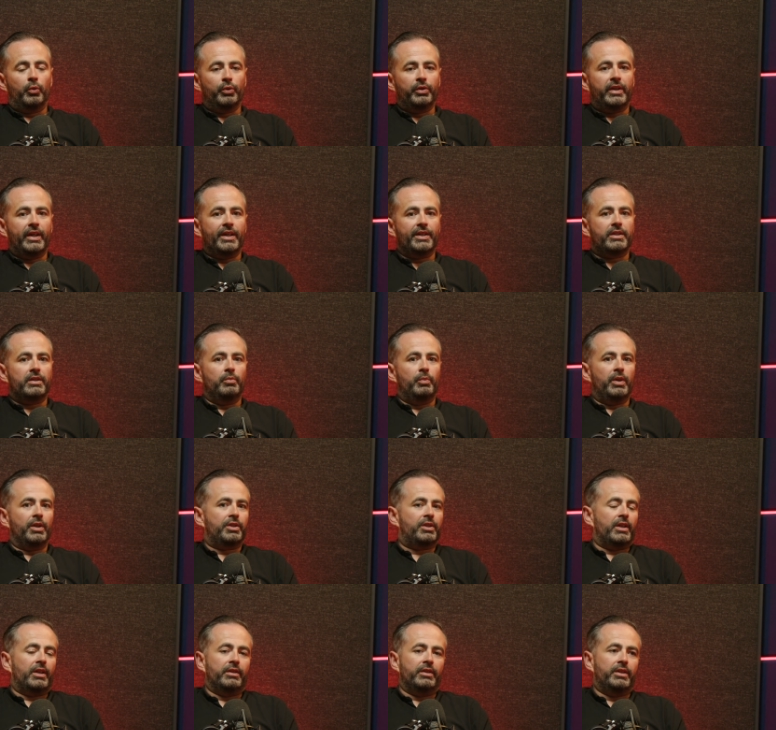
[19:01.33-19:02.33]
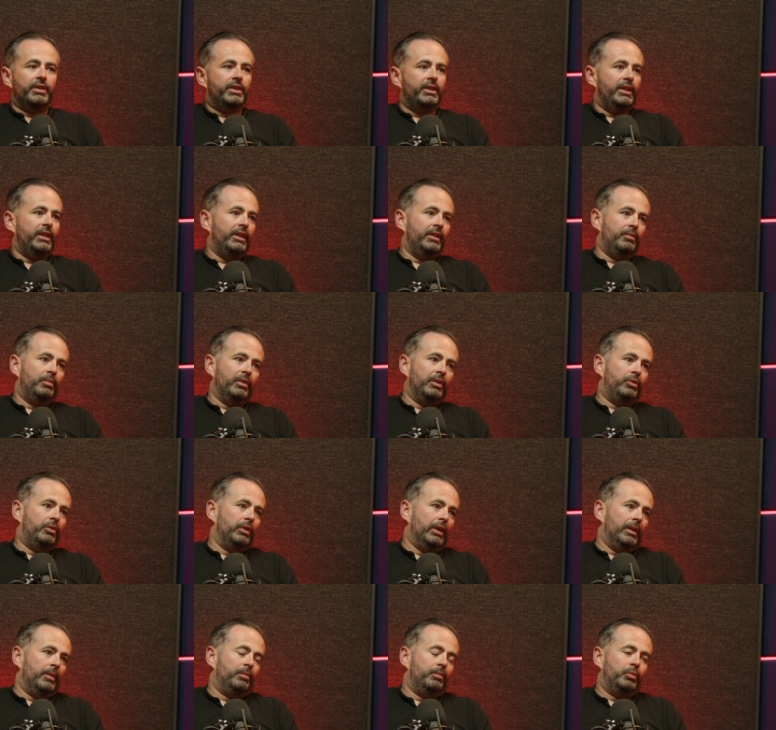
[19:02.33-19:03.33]
own testing, we are starting to see
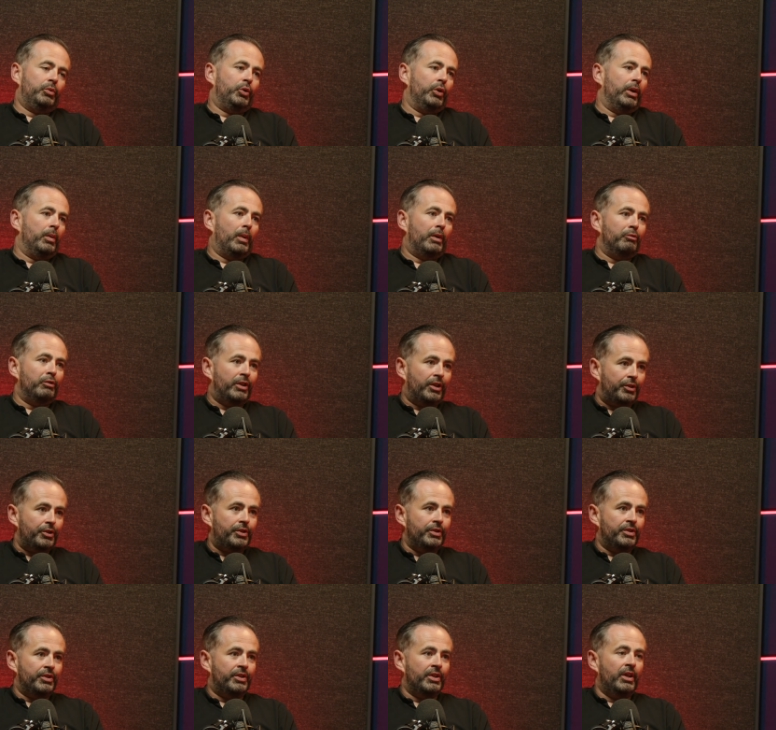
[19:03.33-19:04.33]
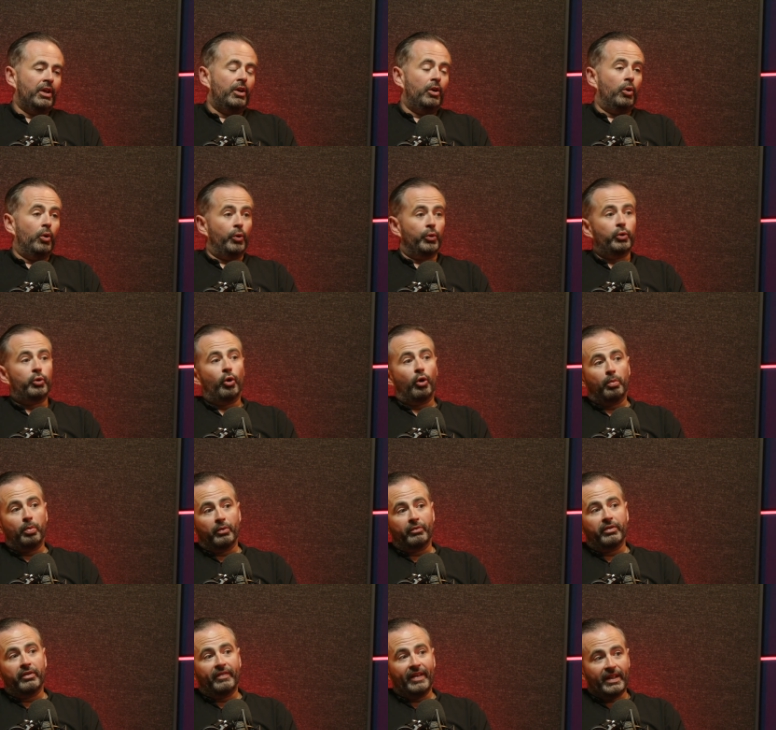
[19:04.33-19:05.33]
2 to 1 reductions on top
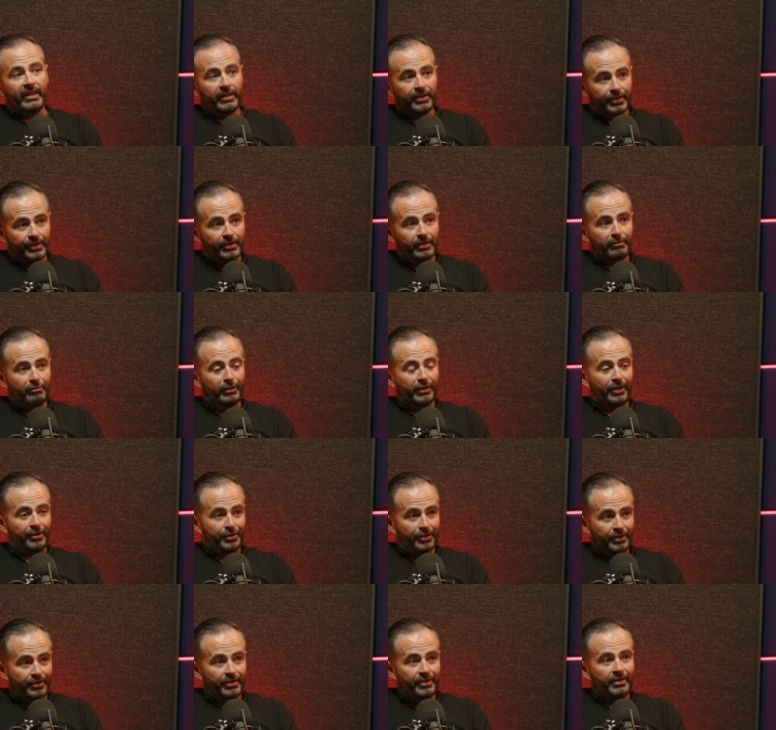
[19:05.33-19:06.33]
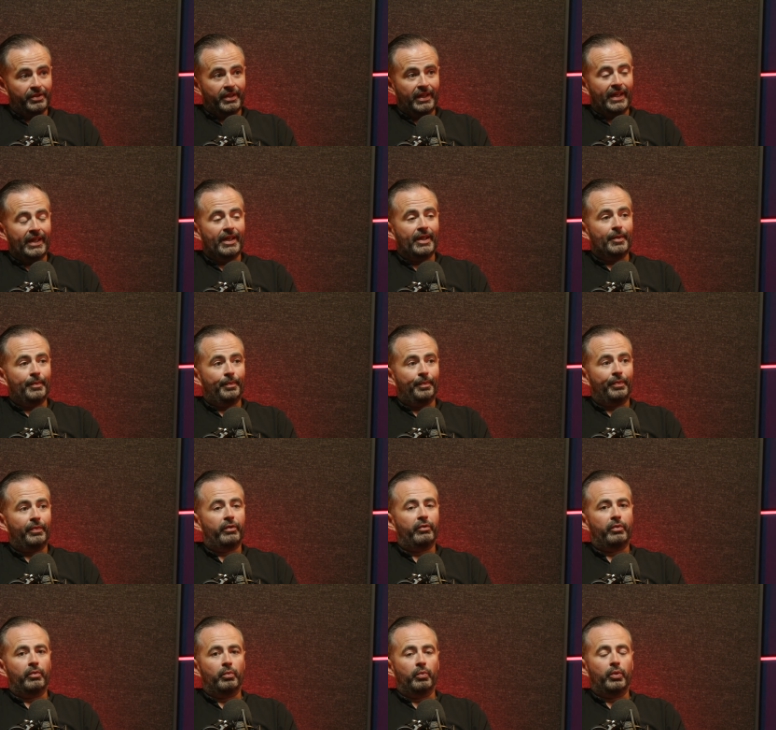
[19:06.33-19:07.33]
of the vendors' reductions
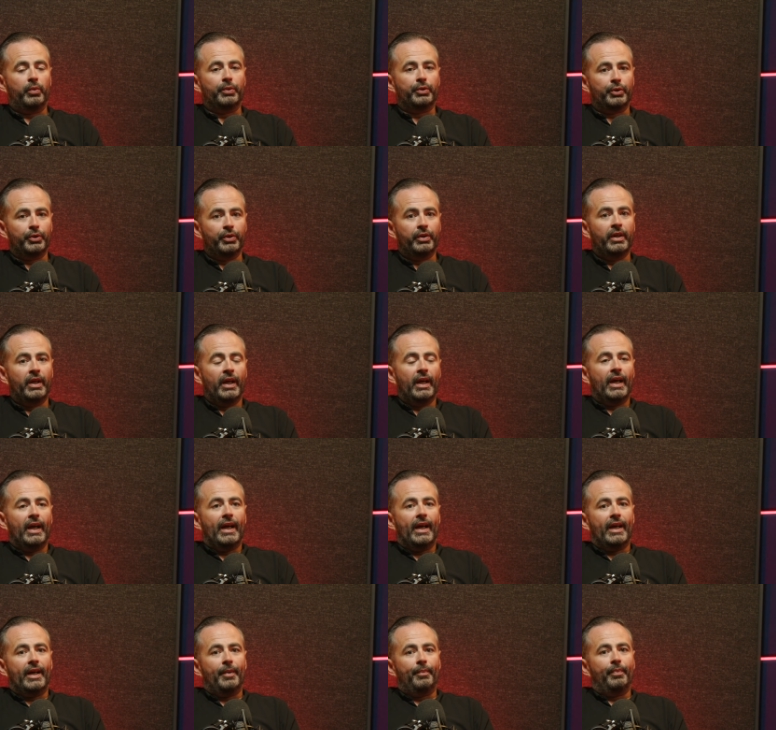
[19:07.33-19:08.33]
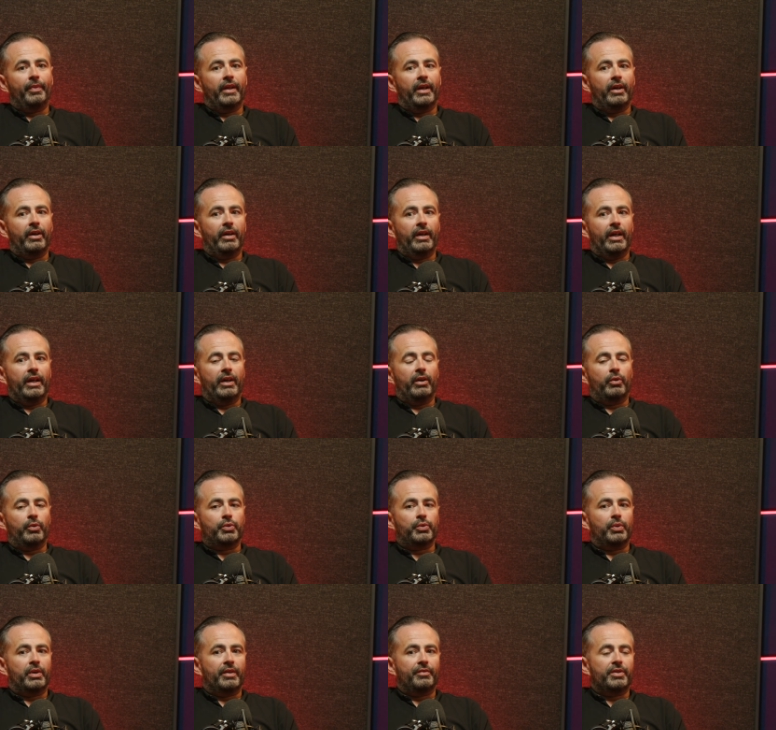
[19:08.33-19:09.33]
from what we're doing. And it
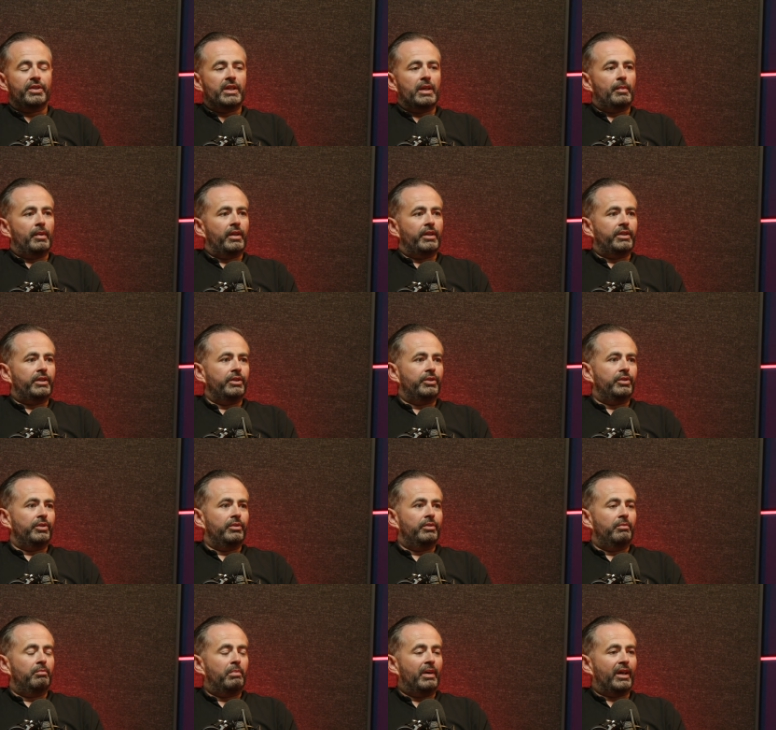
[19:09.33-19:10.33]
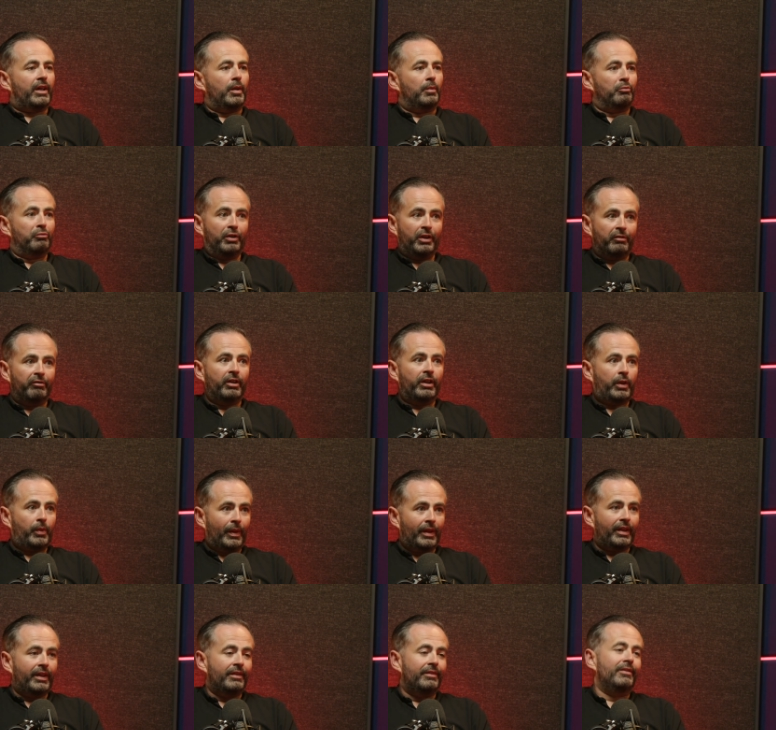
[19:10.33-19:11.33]
also gives us the ability to back up really, really
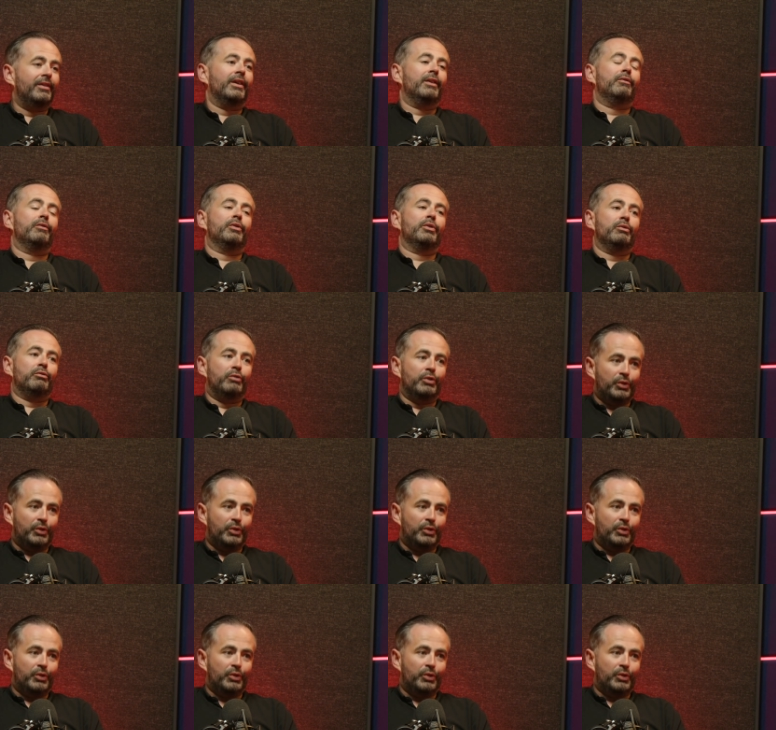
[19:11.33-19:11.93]
quickly and